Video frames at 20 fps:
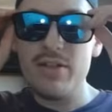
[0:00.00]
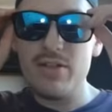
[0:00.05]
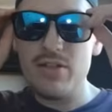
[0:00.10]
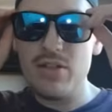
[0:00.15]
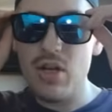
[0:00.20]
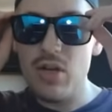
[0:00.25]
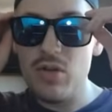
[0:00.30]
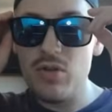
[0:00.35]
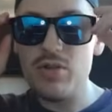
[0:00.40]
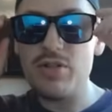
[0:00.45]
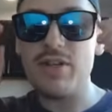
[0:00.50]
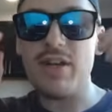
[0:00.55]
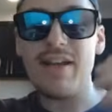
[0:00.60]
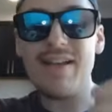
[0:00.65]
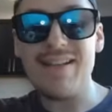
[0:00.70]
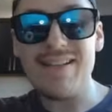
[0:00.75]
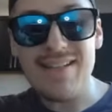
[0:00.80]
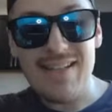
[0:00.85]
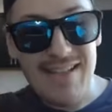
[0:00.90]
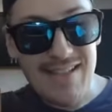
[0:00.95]
Doge
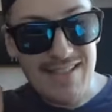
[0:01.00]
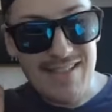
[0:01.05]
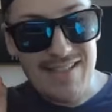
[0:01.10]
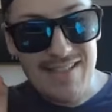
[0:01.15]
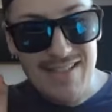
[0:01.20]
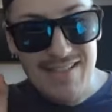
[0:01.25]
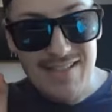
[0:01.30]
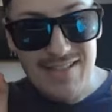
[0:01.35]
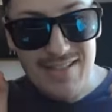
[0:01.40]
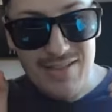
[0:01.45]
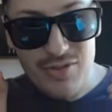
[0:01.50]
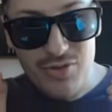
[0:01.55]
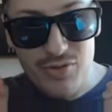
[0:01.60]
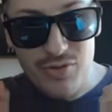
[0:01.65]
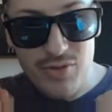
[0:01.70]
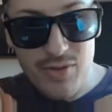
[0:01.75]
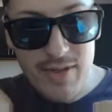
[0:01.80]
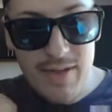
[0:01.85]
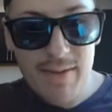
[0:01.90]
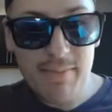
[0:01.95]
is
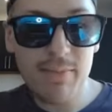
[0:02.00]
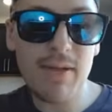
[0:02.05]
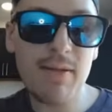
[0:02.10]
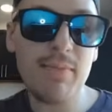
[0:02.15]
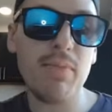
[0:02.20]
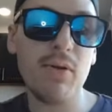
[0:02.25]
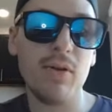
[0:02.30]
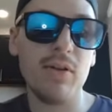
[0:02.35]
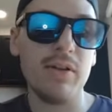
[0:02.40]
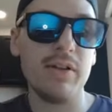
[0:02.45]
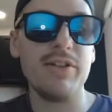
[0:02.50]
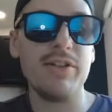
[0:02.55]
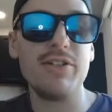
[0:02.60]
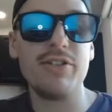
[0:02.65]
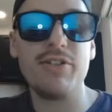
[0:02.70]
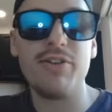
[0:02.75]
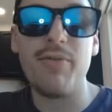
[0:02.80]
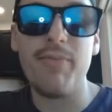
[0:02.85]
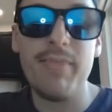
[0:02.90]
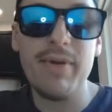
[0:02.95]
extremely bullish
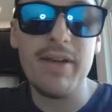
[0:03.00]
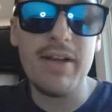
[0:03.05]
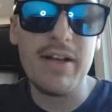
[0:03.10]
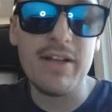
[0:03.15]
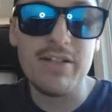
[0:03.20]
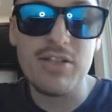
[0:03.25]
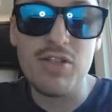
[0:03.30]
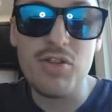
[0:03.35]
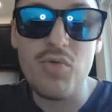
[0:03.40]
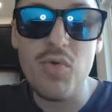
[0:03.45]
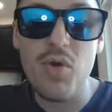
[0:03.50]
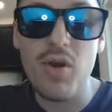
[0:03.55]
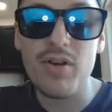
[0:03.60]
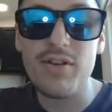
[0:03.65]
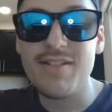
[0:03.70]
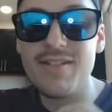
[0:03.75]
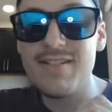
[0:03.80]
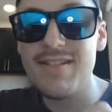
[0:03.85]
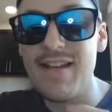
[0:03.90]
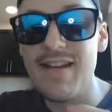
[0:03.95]
because you are
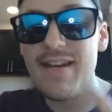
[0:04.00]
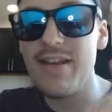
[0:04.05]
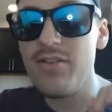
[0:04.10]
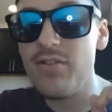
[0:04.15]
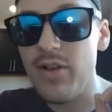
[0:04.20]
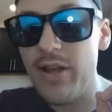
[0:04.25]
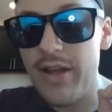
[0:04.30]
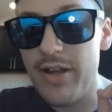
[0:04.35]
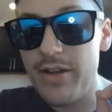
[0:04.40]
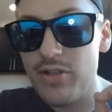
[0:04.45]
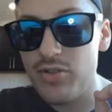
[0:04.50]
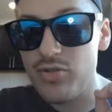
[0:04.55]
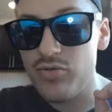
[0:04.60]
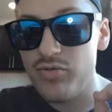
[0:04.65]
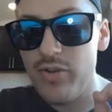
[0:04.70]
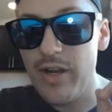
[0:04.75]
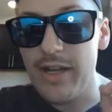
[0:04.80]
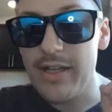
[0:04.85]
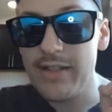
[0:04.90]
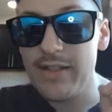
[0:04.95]
sitting
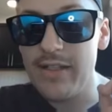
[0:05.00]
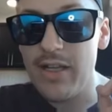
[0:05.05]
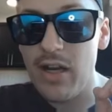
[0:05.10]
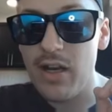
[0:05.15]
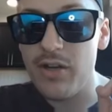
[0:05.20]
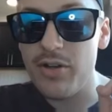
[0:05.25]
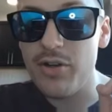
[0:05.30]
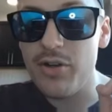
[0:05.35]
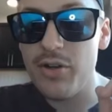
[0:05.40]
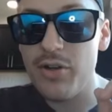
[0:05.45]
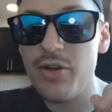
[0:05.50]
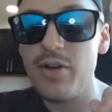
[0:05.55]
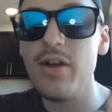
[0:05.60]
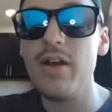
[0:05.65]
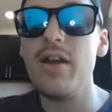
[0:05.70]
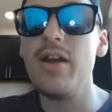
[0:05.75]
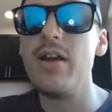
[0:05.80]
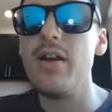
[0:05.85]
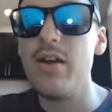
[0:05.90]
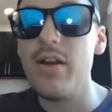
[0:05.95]
directly under
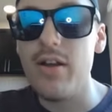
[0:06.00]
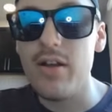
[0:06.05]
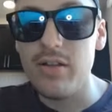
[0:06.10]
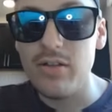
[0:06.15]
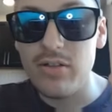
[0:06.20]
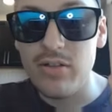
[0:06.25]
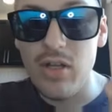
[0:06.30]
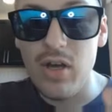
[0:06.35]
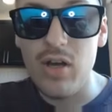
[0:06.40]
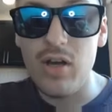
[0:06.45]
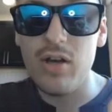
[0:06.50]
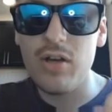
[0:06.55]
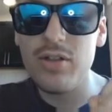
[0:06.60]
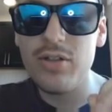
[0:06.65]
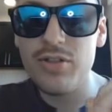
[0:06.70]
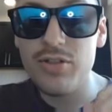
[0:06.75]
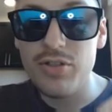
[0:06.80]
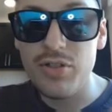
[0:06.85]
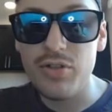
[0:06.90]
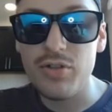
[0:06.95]

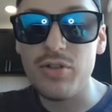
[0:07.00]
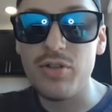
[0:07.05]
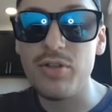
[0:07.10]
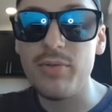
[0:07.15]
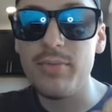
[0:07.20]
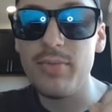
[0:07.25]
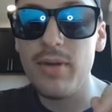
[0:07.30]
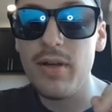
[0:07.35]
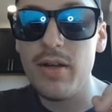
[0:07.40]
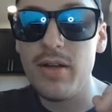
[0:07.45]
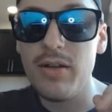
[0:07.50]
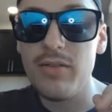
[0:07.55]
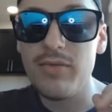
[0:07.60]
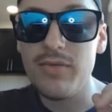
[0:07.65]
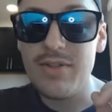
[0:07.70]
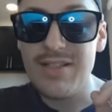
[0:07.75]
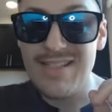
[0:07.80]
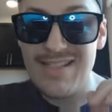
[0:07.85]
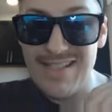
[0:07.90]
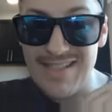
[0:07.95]
long-term
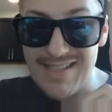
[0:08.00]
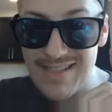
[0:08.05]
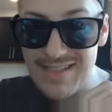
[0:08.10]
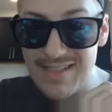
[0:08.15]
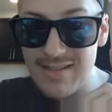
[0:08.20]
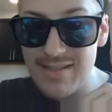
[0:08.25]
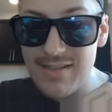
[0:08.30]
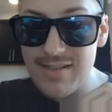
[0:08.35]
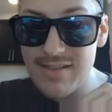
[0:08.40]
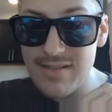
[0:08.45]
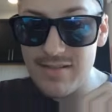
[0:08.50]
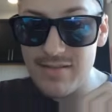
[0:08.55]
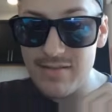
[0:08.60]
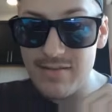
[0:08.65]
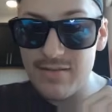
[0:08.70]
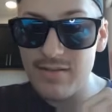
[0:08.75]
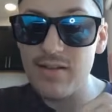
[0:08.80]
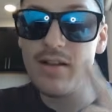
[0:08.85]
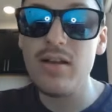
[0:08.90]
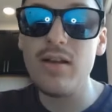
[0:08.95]
resistance
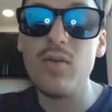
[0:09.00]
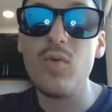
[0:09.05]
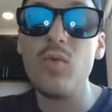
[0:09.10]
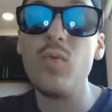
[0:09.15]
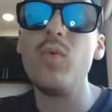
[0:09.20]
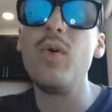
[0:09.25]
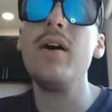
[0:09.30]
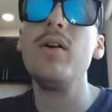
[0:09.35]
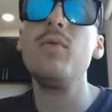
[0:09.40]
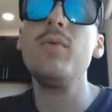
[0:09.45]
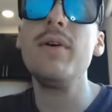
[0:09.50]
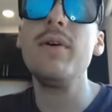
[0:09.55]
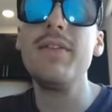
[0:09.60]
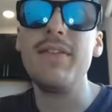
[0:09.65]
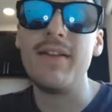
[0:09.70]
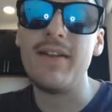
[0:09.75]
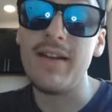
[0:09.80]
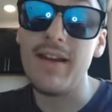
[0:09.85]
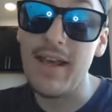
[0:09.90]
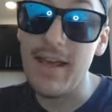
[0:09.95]
well
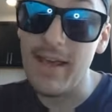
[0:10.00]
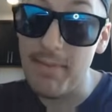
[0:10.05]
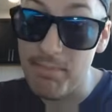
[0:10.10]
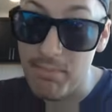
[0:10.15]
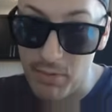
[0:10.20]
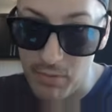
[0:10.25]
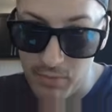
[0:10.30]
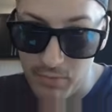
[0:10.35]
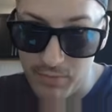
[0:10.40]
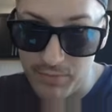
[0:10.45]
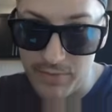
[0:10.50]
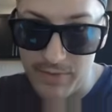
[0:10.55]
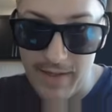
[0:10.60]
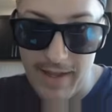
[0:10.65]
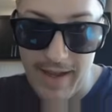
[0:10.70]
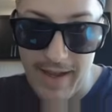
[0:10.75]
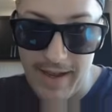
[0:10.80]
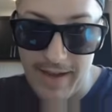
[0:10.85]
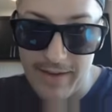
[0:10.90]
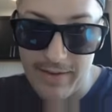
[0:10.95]
within a bull
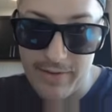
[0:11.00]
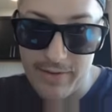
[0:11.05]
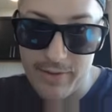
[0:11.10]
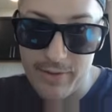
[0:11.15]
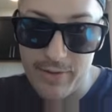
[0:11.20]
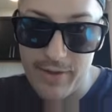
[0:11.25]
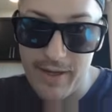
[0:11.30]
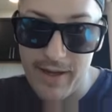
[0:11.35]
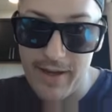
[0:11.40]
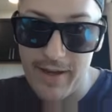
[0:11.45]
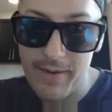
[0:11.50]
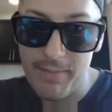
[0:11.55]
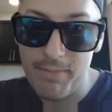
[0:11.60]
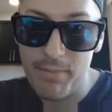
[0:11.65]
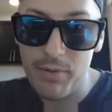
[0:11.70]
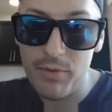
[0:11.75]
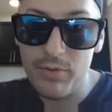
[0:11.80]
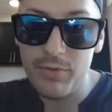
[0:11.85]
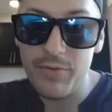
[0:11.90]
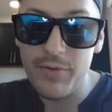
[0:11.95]
flag, okay?
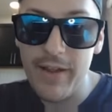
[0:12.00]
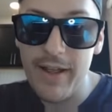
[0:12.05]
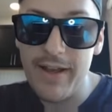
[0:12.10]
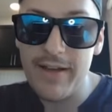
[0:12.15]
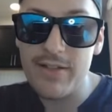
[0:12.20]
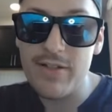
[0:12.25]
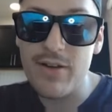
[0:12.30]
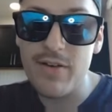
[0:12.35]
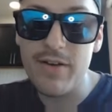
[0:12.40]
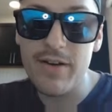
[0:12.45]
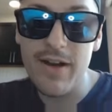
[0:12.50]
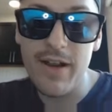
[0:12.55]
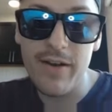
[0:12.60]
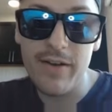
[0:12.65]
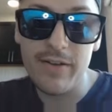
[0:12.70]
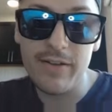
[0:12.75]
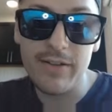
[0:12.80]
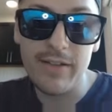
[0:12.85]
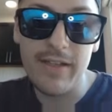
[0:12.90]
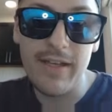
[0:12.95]
Bull flags are
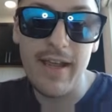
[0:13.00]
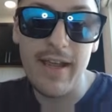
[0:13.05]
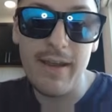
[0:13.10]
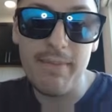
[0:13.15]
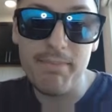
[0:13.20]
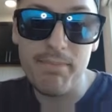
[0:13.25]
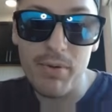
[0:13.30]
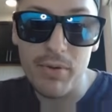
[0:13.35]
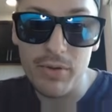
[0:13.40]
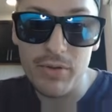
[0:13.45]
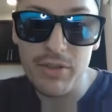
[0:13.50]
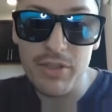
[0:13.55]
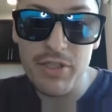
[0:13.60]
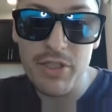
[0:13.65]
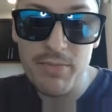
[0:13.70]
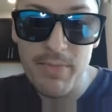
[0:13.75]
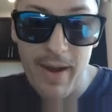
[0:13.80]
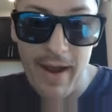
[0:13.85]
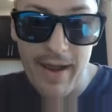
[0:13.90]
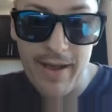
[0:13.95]
inherently a
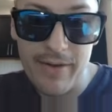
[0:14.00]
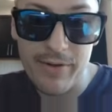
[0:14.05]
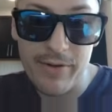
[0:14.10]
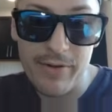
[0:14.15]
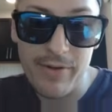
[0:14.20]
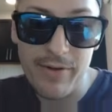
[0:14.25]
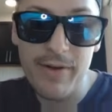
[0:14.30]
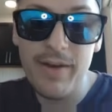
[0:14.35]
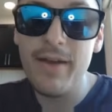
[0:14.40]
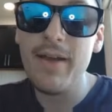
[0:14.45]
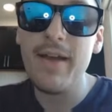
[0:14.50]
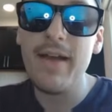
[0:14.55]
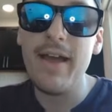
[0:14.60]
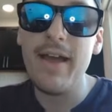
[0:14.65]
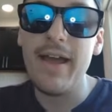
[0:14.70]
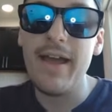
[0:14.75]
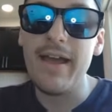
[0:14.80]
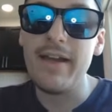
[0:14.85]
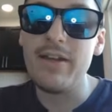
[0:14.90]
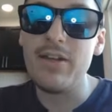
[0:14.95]
bullish pattern,
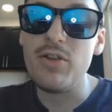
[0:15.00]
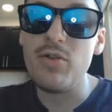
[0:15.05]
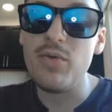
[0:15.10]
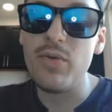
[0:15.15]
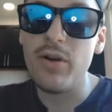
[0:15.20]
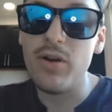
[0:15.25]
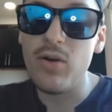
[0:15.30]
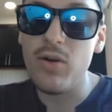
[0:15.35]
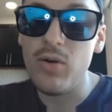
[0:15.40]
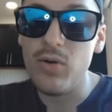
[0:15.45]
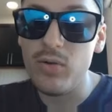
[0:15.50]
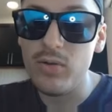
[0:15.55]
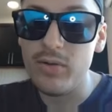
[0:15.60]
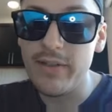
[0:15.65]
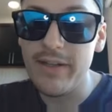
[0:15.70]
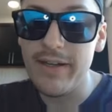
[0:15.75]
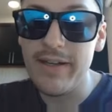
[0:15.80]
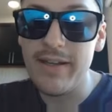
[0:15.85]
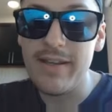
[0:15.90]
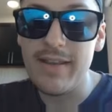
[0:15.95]
and you are
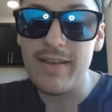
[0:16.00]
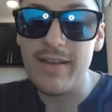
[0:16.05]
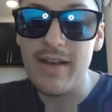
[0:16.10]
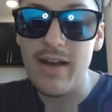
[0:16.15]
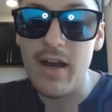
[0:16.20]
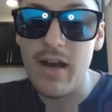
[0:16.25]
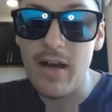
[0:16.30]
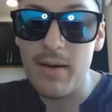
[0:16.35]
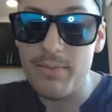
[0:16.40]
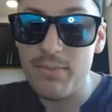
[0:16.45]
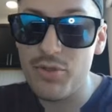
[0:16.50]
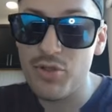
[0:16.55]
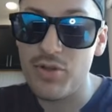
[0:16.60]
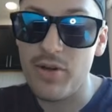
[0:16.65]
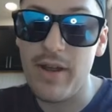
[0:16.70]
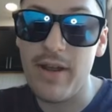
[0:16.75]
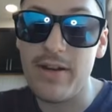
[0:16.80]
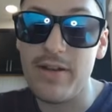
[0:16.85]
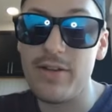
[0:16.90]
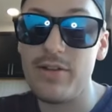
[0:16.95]
holding the
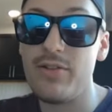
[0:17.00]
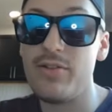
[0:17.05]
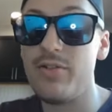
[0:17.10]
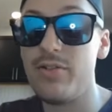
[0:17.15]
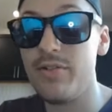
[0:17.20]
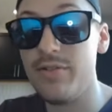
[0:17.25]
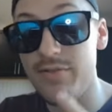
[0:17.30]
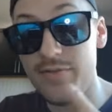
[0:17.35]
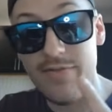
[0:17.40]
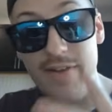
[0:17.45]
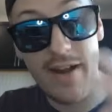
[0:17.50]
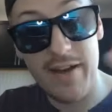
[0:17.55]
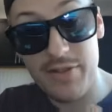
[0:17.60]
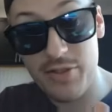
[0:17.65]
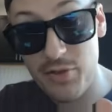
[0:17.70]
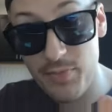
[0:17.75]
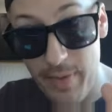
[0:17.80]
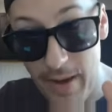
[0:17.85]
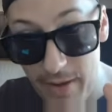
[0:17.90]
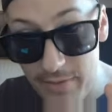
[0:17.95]
uptrend.
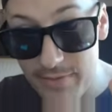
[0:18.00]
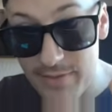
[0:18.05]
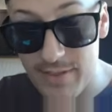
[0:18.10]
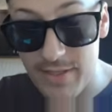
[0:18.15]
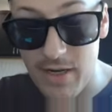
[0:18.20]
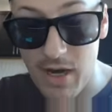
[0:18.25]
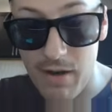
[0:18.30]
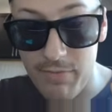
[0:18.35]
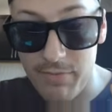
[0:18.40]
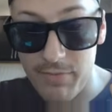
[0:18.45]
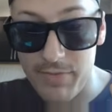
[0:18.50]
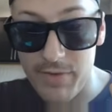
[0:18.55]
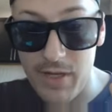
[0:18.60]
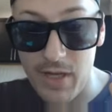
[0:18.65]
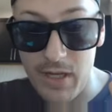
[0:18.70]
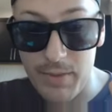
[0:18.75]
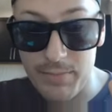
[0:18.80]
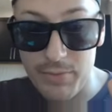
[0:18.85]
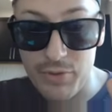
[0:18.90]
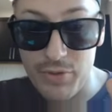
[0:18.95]
You're bouncing off of the
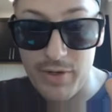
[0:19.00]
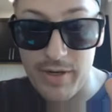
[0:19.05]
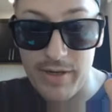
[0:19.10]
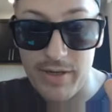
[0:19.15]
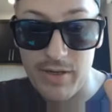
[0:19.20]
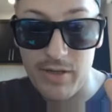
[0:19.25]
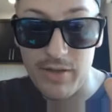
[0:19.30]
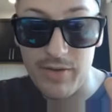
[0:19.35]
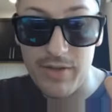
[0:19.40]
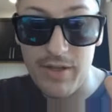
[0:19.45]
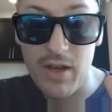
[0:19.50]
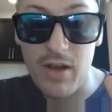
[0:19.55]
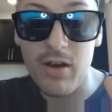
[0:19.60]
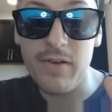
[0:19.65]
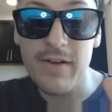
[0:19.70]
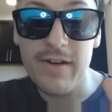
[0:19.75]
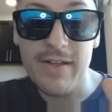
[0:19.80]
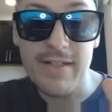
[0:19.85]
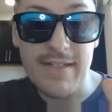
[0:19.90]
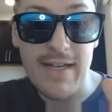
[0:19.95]
uptrend on the
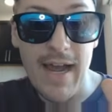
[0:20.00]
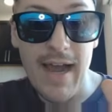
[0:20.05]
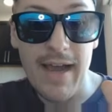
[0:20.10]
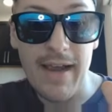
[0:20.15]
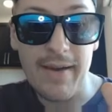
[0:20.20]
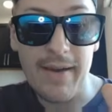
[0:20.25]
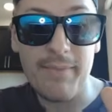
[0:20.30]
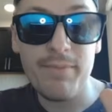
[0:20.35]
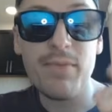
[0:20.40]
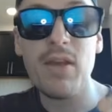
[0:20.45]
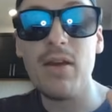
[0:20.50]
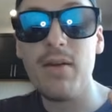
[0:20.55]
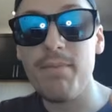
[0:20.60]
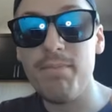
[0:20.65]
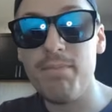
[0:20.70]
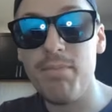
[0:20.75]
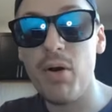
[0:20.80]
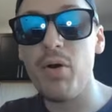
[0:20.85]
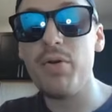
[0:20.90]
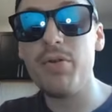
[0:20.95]
RSI.
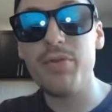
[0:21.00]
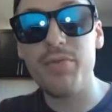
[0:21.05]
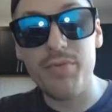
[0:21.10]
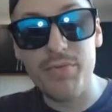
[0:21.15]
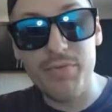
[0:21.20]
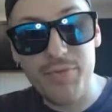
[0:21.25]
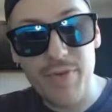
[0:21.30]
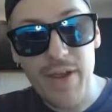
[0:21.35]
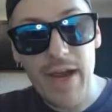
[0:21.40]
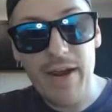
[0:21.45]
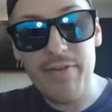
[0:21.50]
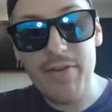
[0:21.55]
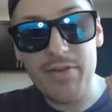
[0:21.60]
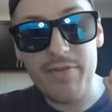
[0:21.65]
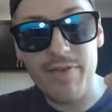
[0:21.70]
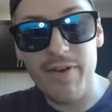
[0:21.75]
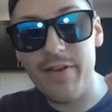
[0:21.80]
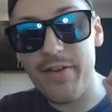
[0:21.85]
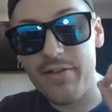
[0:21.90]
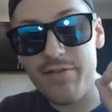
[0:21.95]
Both very,
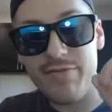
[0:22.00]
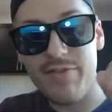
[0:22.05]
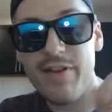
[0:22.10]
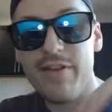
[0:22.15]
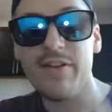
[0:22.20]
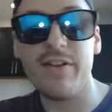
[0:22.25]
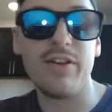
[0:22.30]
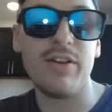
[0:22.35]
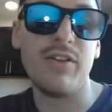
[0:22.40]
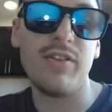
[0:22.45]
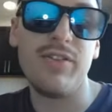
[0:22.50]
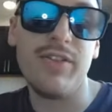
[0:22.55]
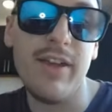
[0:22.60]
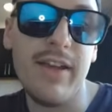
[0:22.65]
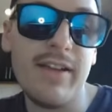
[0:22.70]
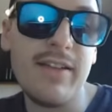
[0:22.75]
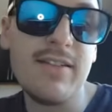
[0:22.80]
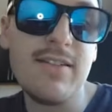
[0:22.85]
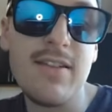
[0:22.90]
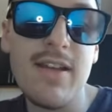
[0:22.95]
very, very good
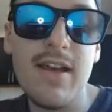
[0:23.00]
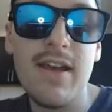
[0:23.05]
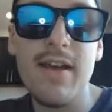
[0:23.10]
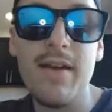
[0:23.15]
things.